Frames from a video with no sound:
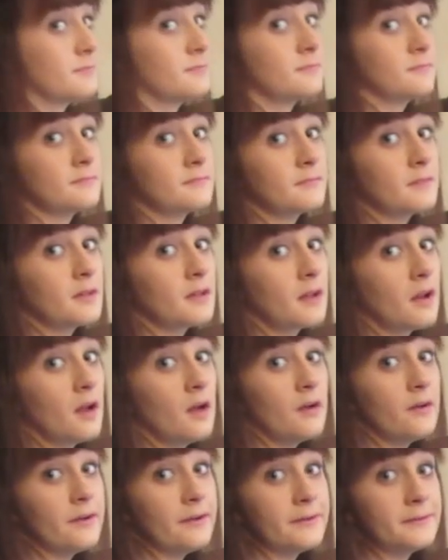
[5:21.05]
Okay,
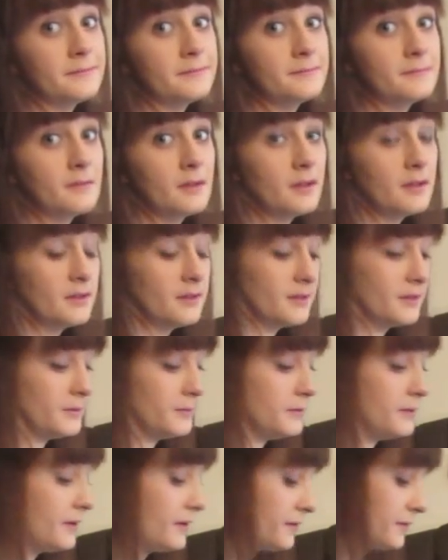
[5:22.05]
right. Go.
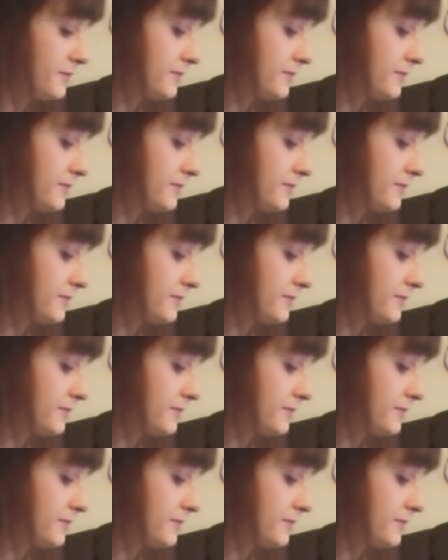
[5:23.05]
Here we go.